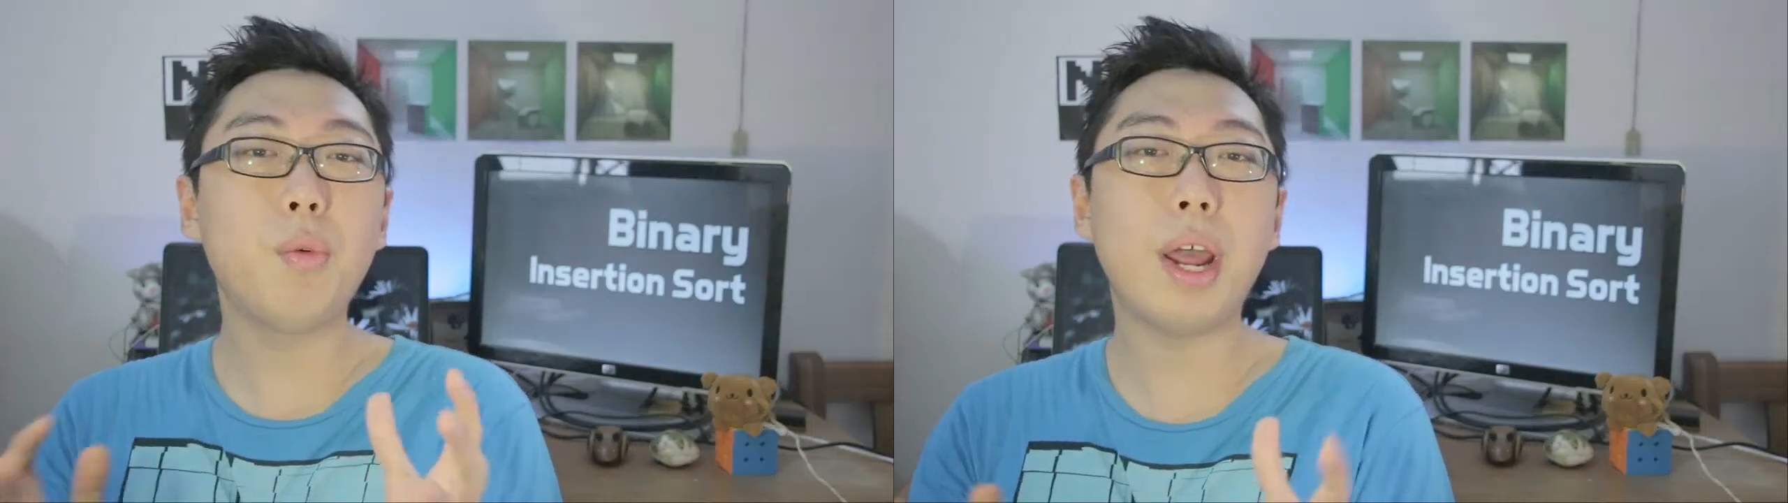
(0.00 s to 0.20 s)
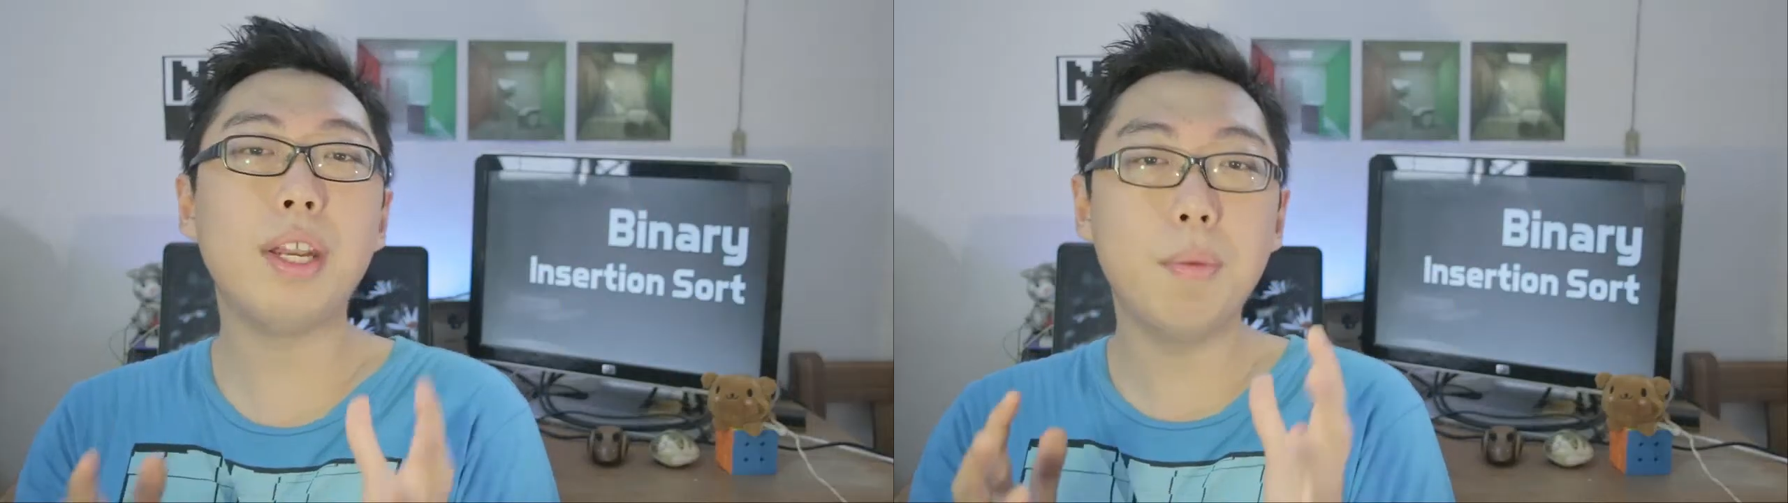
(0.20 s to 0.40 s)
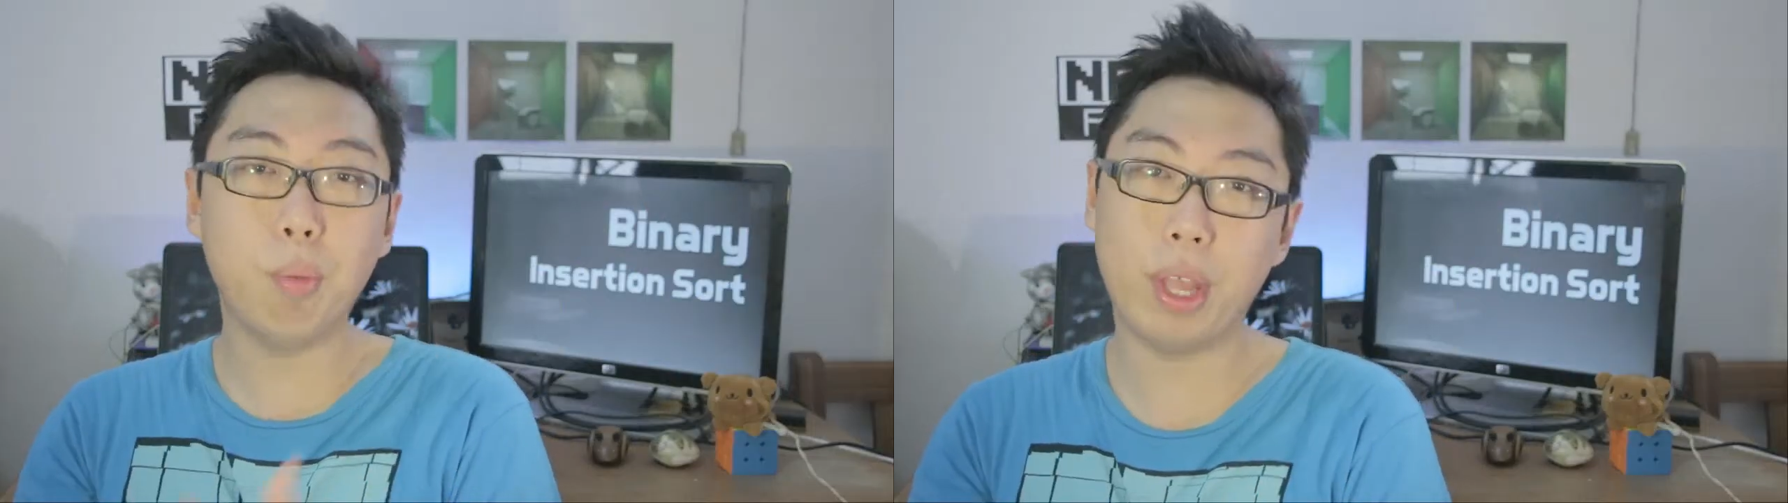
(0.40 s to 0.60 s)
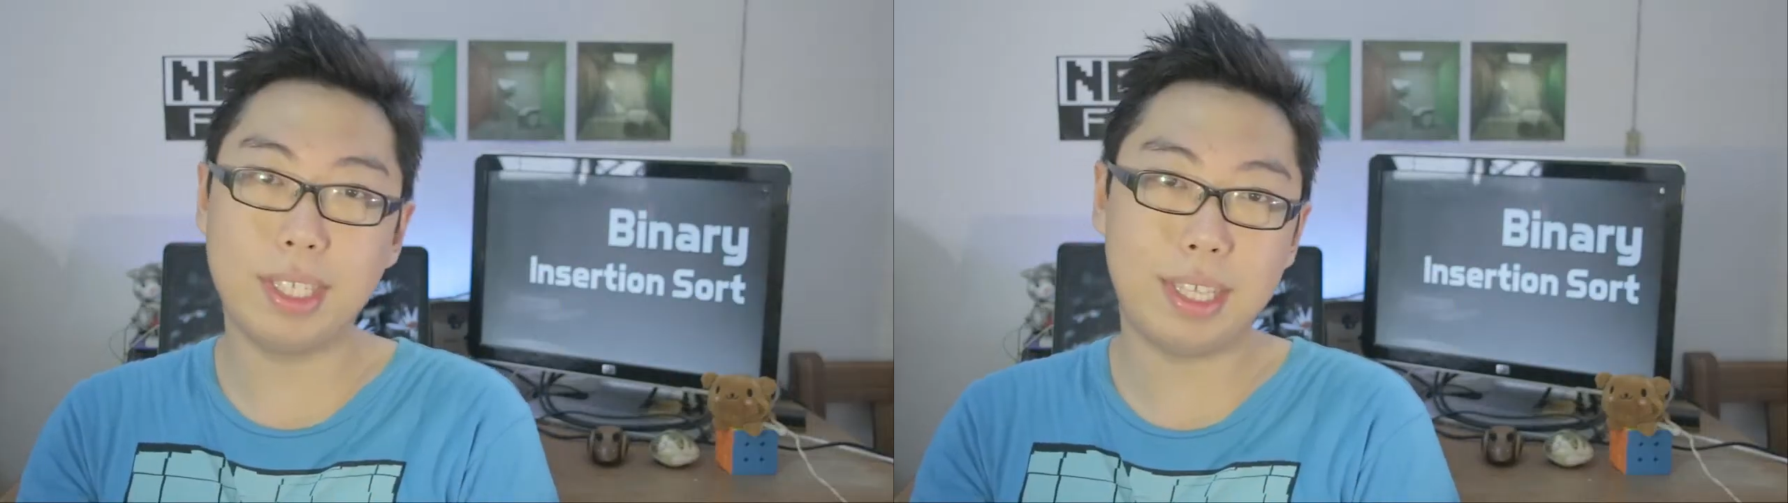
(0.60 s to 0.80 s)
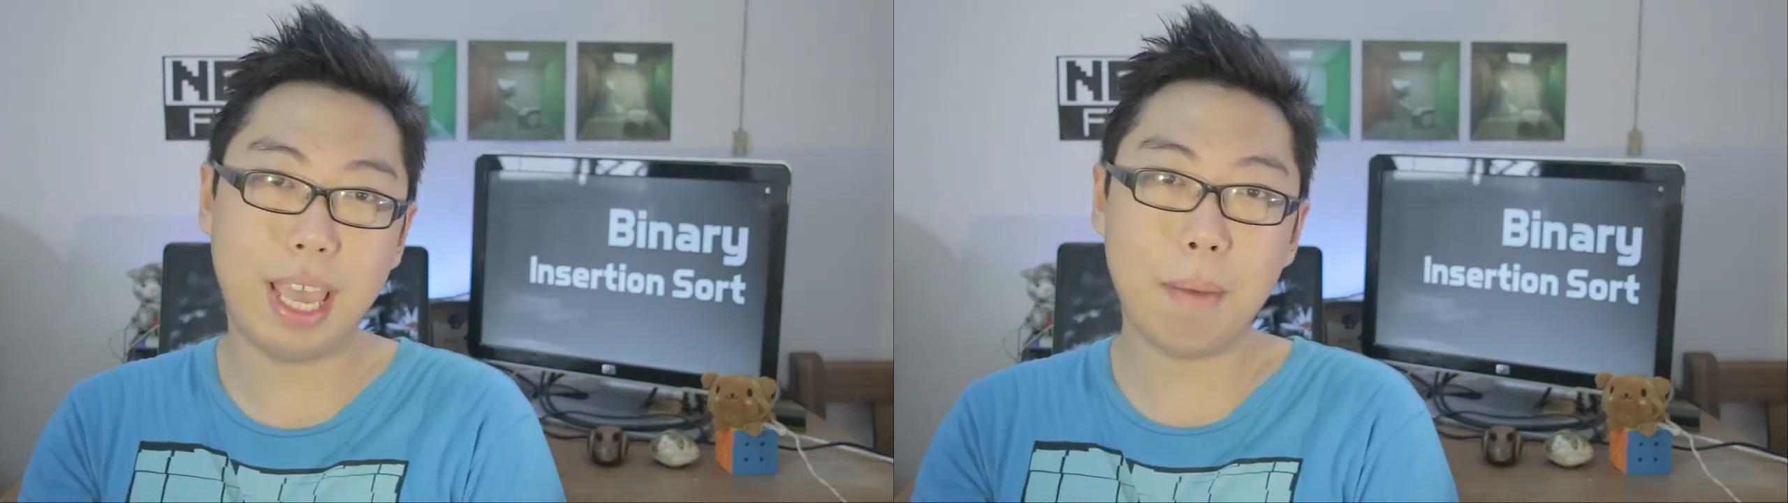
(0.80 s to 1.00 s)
Random Wednesday